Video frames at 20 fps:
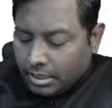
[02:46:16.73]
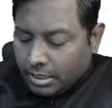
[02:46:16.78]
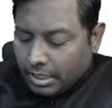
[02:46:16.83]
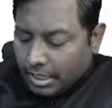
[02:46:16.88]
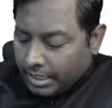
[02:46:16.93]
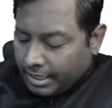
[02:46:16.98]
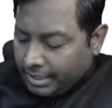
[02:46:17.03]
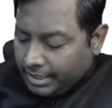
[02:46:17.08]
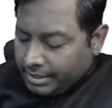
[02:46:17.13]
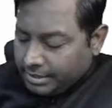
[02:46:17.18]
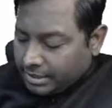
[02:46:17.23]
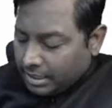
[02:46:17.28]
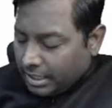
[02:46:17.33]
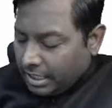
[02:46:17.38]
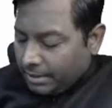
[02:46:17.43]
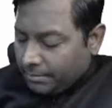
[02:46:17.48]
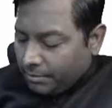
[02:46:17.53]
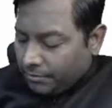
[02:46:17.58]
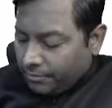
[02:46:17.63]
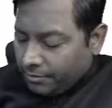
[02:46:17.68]
Ali is the
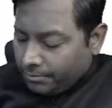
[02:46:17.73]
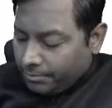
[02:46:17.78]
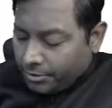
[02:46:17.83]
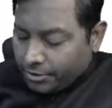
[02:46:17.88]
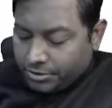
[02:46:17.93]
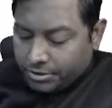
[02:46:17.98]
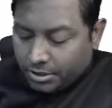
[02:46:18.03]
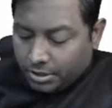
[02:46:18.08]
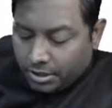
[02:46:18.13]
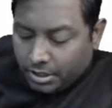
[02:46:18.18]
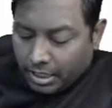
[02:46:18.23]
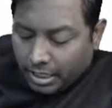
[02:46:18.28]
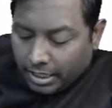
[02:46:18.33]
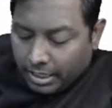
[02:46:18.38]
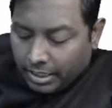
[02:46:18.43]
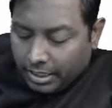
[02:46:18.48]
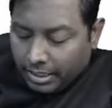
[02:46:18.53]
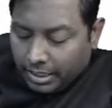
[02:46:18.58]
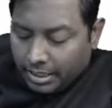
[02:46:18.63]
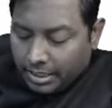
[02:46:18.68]
name of a person.
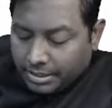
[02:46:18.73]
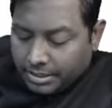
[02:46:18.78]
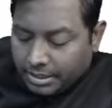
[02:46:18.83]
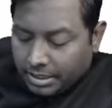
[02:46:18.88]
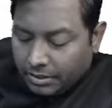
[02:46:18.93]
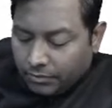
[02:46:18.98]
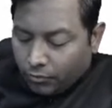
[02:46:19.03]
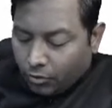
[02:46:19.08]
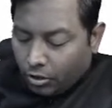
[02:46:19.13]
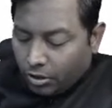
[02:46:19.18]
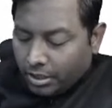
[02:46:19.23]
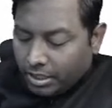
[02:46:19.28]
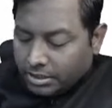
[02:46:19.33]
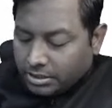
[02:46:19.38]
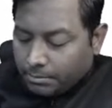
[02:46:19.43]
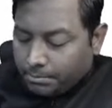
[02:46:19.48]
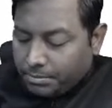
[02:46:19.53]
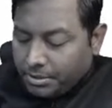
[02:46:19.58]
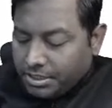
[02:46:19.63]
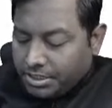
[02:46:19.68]
Ali is evolved as
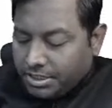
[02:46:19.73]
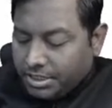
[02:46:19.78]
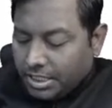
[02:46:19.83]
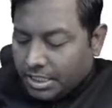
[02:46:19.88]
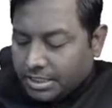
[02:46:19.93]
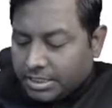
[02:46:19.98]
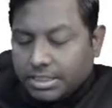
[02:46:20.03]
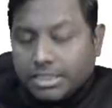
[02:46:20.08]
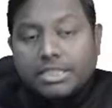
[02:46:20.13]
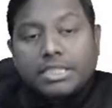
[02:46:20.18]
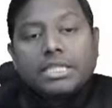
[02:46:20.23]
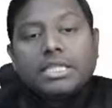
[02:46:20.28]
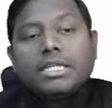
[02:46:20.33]
a PCS.